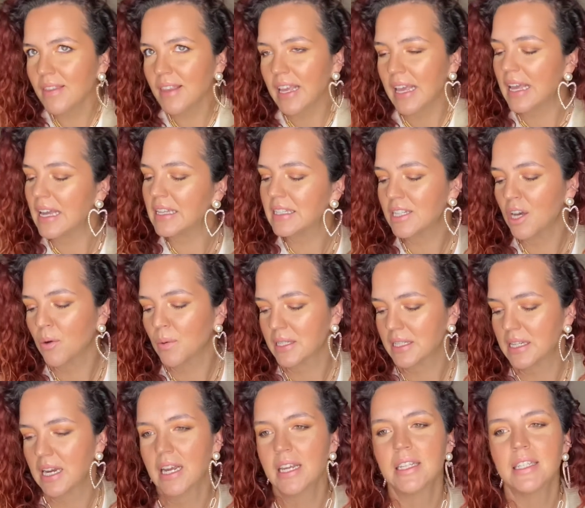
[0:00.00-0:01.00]
It's always
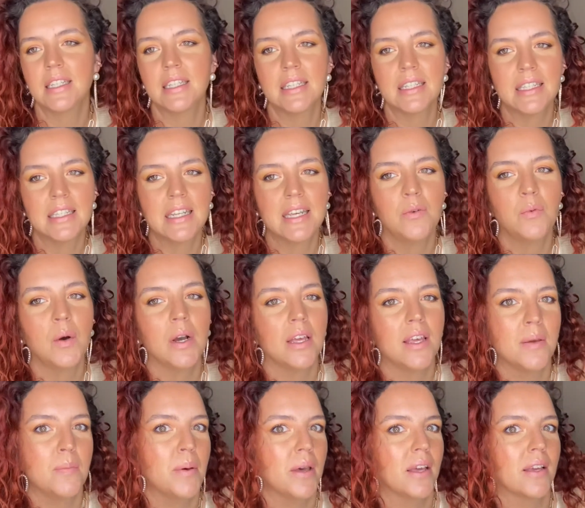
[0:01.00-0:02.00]
nice to see what he
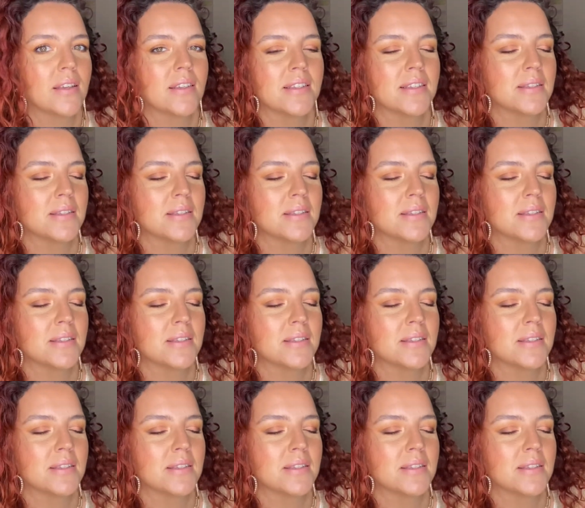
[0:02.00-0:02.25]
picks.